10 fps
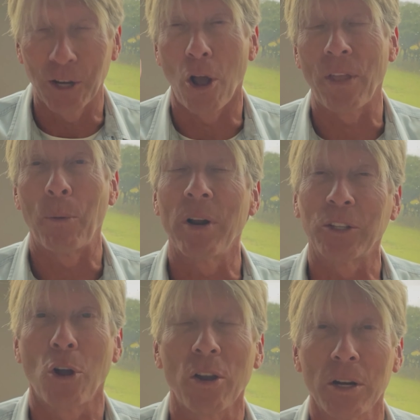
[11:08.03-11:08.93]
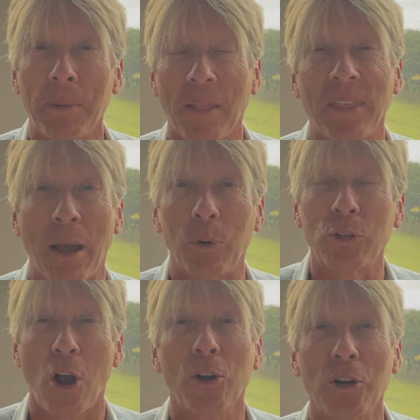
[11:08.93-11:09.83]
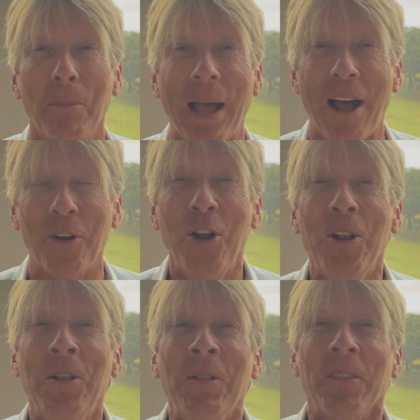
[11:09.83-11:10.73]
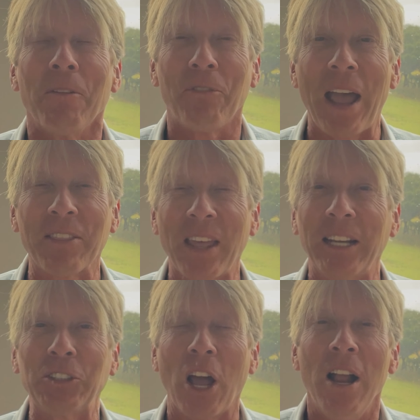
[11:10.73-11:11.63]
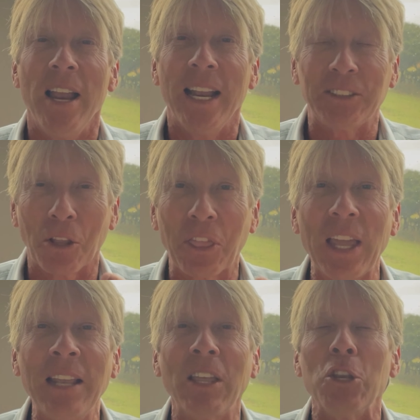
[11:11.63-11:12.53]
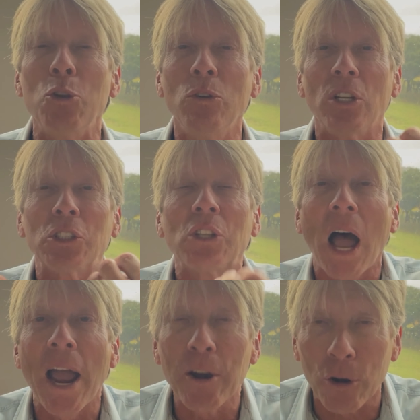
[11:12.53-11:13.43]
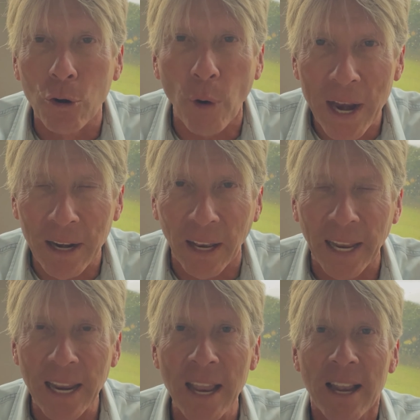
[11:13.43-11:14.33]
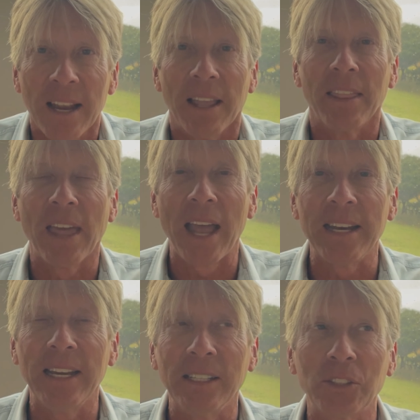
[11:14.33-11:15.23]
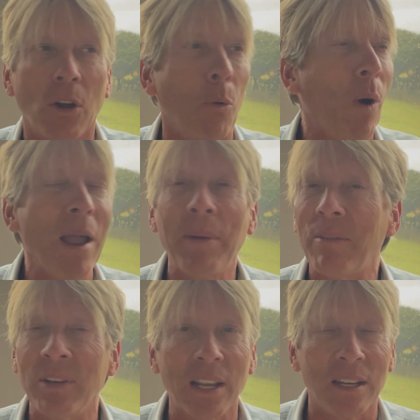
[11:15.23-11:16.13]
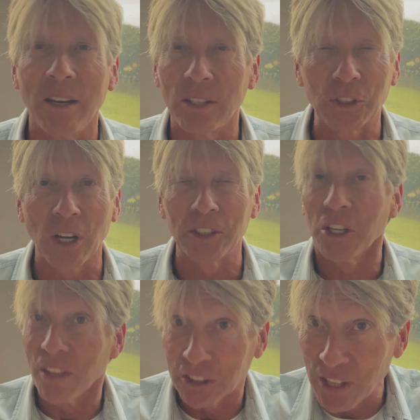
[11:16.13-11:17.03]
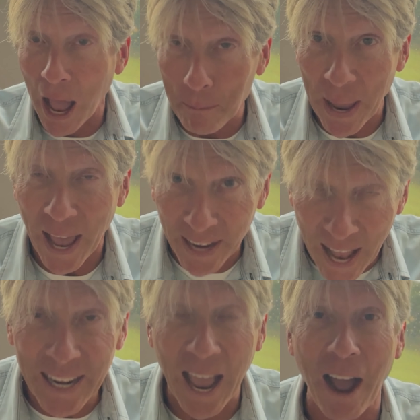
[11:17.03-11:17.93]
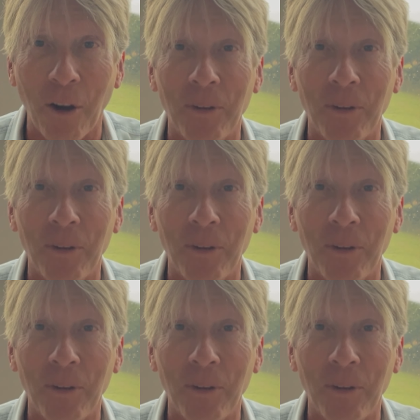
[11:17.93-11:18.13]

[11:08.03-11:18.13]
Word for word: all that. We're not talking about that. We're talking about the fact that it's a, it's a thing that you desire greatly that is, oh, why am I even getting into discussion? That's not bad. Anyhow,